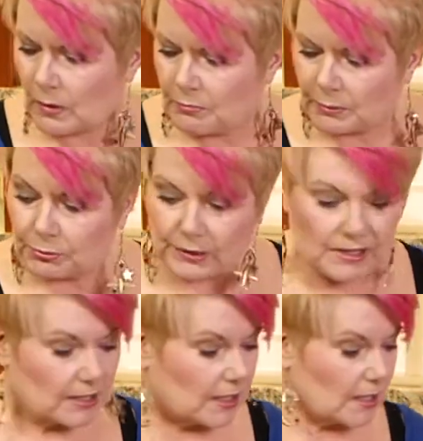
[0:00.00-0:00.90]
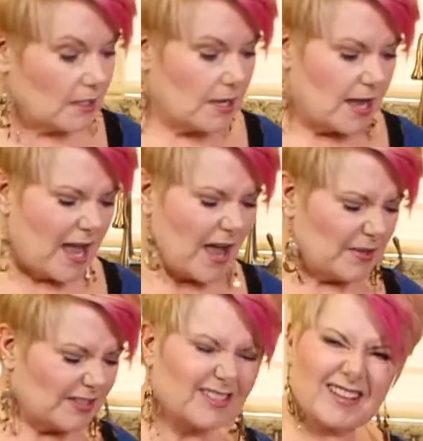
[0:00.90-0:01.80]
paprika, and
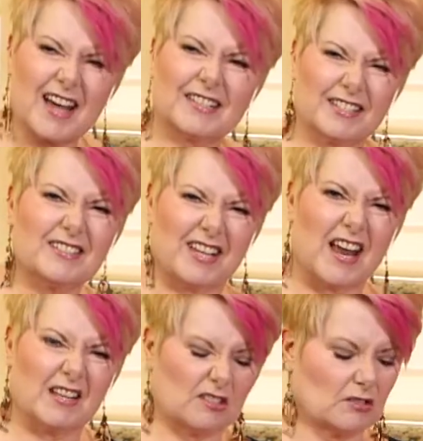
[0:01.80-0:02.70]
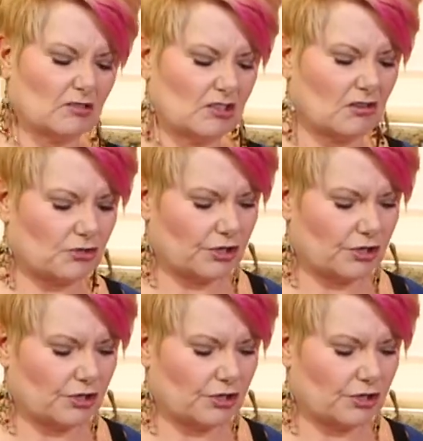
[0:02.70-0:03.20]
this is kind of to taste. You know, do